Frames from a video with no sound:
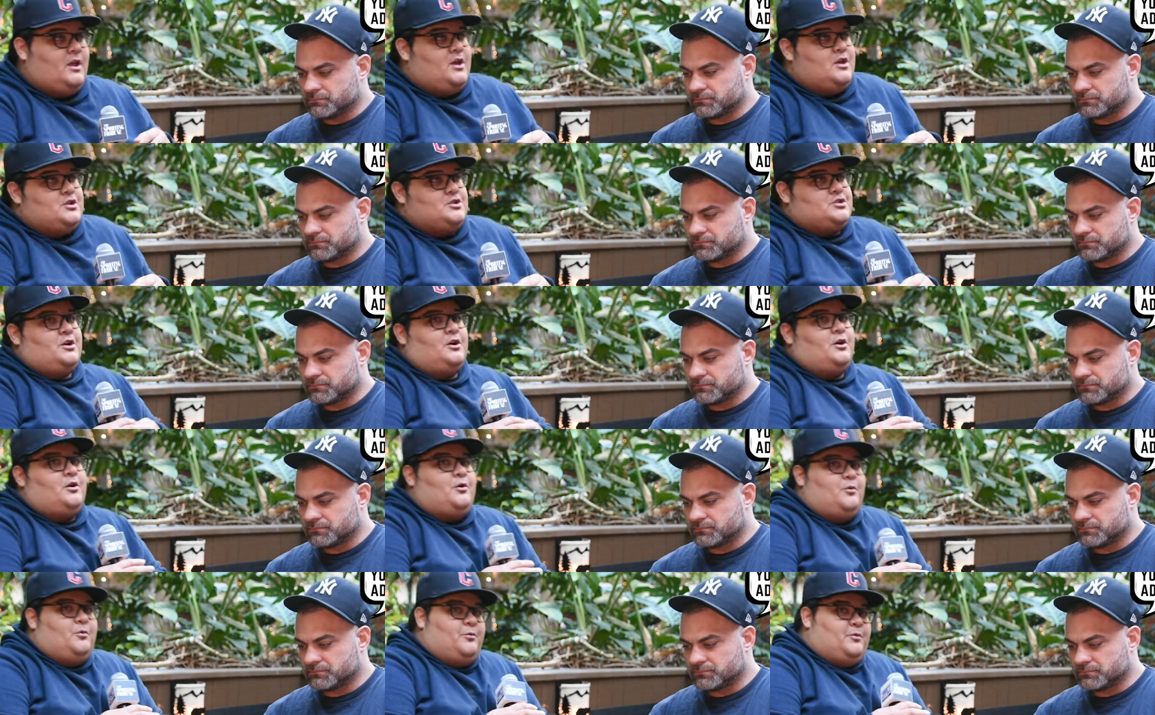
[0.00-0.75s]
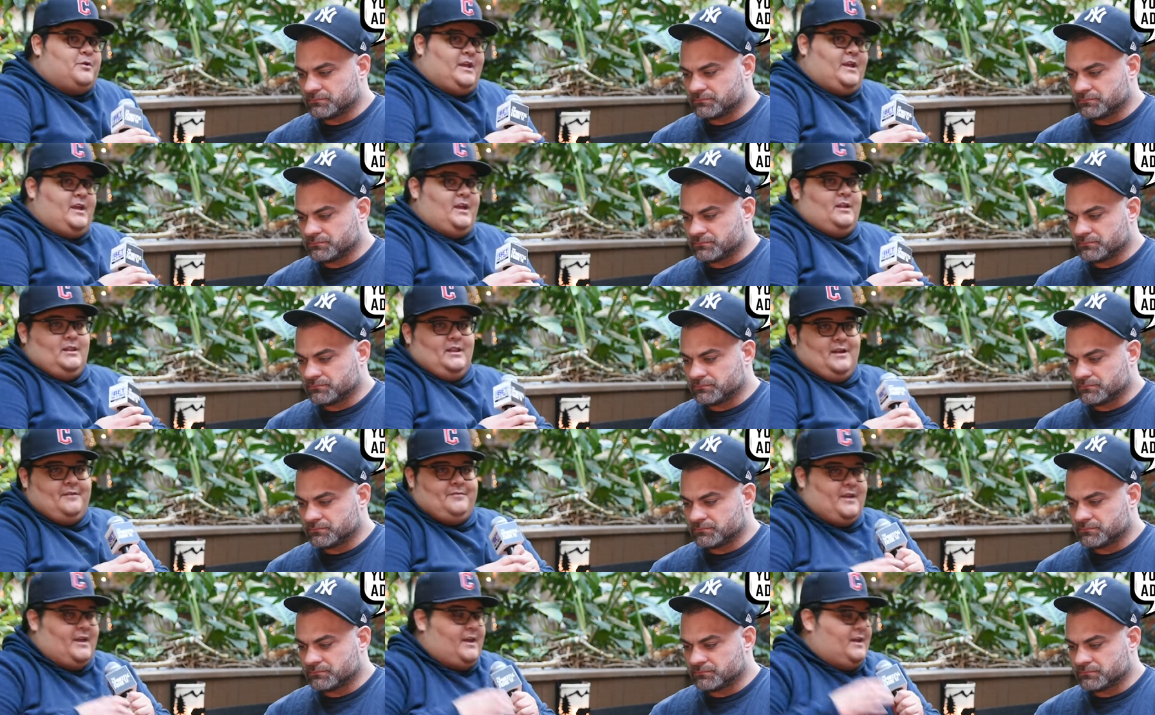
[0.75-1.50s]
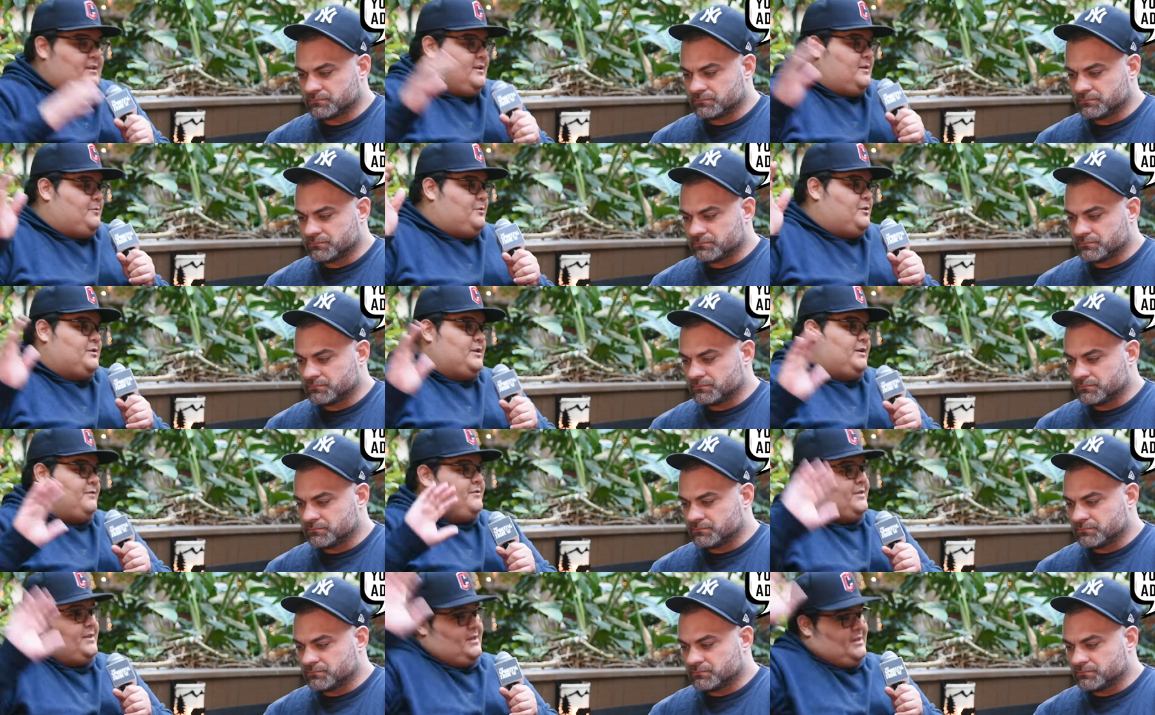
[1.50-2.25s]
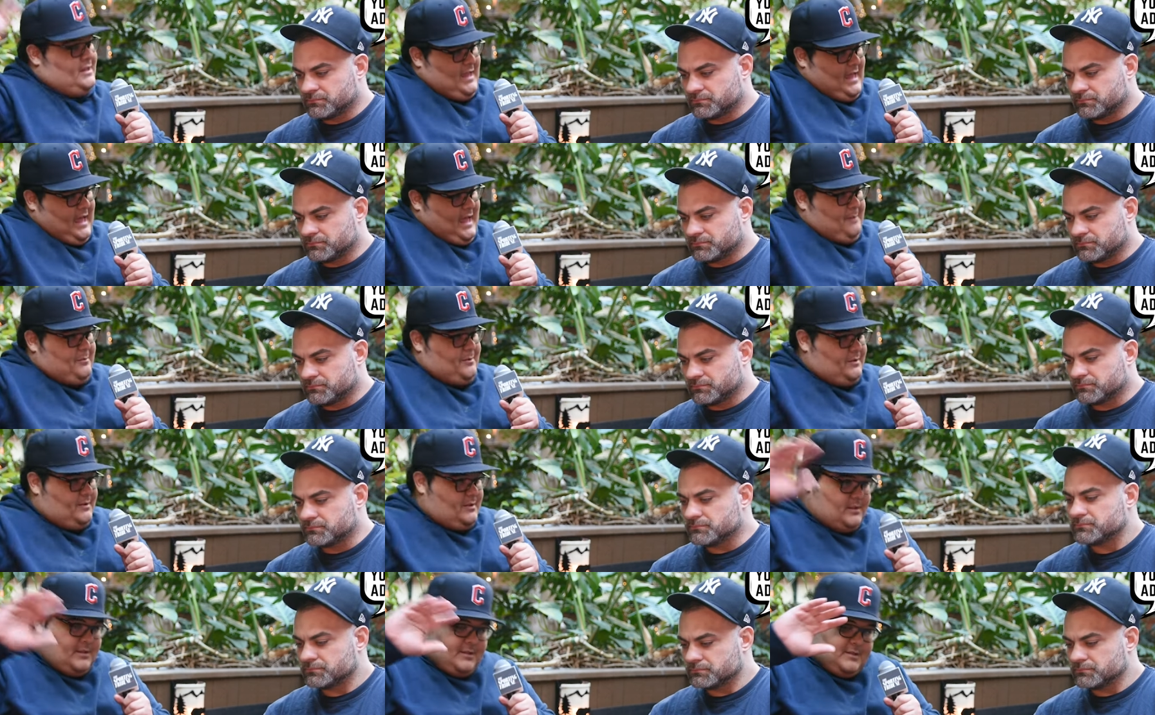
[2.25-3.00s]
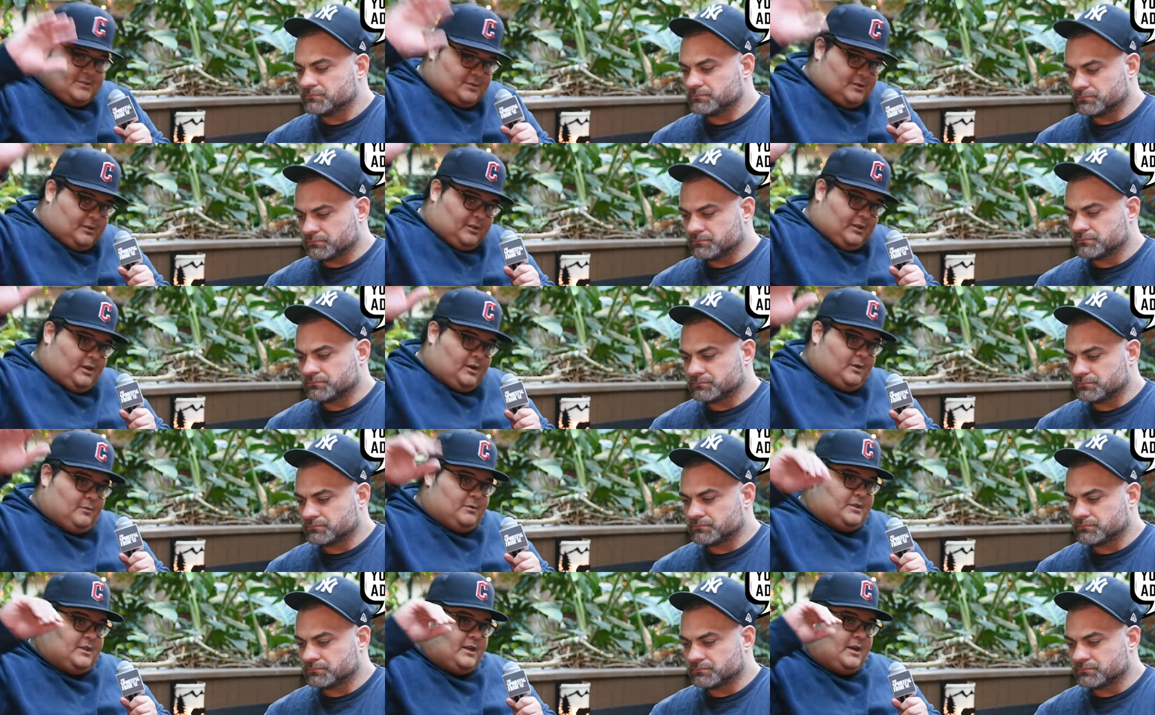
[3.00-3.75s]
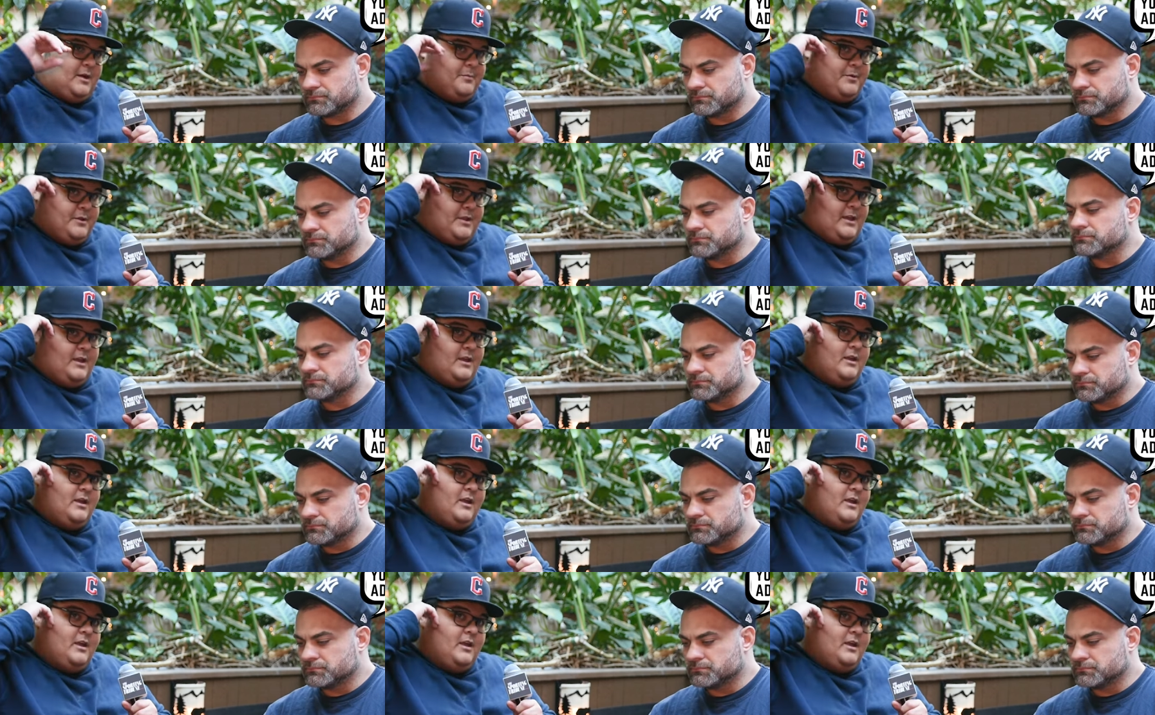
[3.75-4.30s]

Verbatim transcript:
Speaker 1: So when he left AEW and everything that happened, and he's no longer with the company,